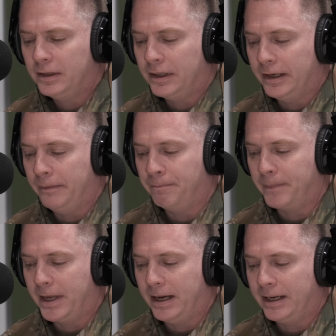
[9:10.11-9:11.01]

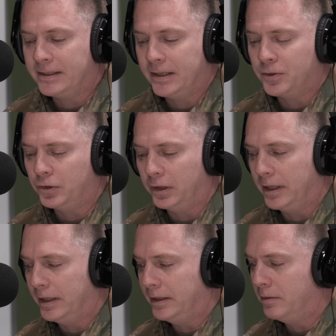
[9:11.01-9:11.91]
I
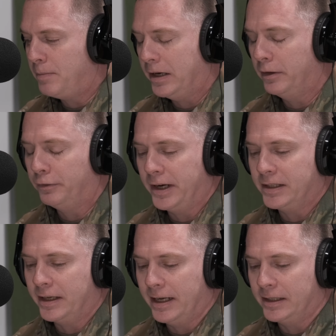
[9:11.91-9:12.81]
essentially
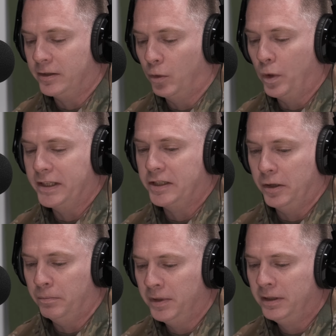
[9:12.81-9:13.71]
paraphrase it as the
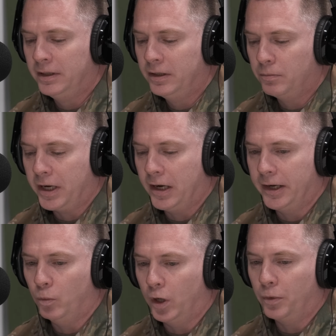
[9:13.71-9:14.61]
wisdom
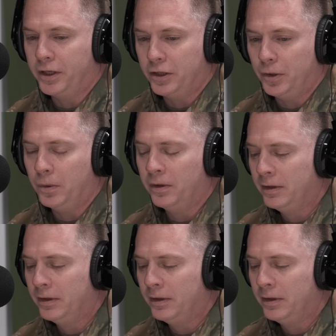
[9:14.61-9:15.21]
behind what we do.